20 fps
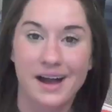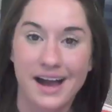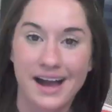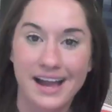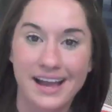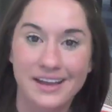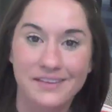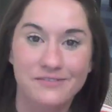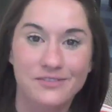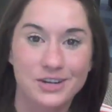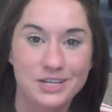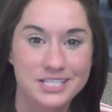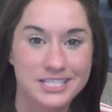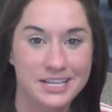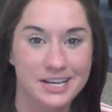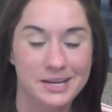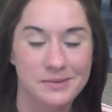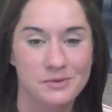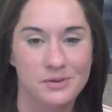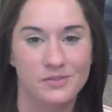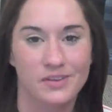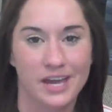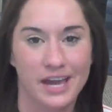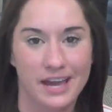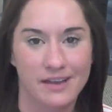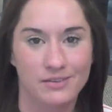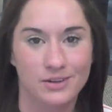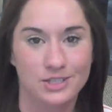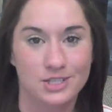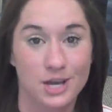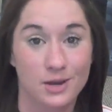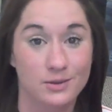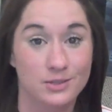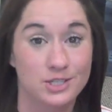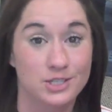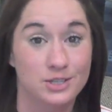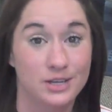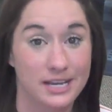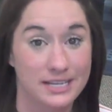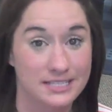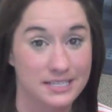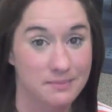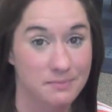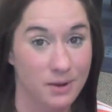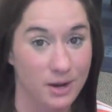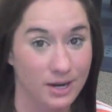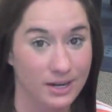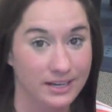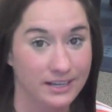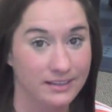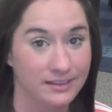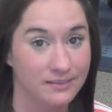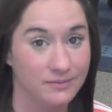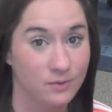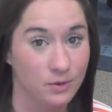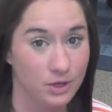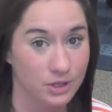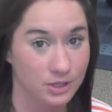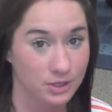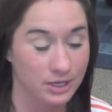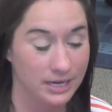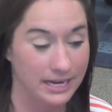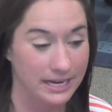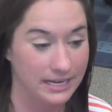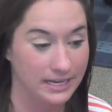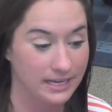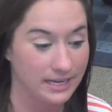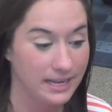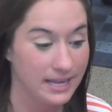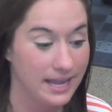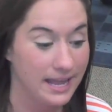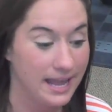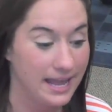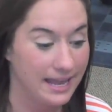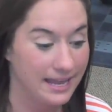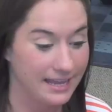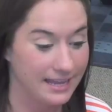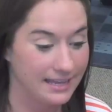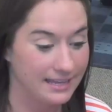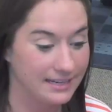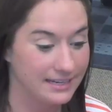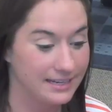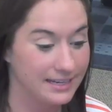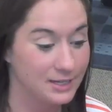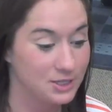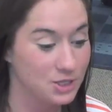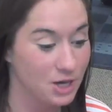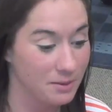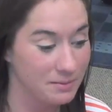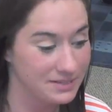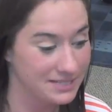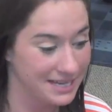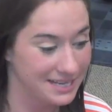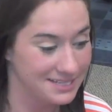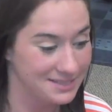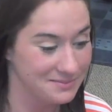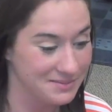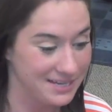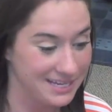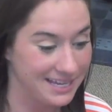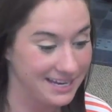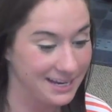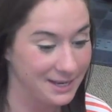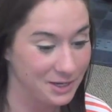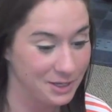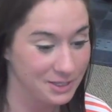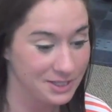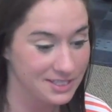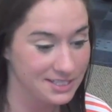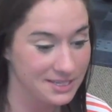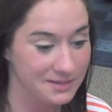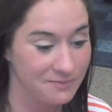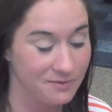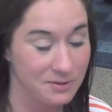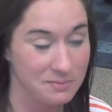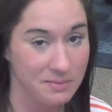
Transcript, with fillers: My first scary movie I ever saw was Jurassic Park in the fourth grade and it traumatized me and I couldn't sleep for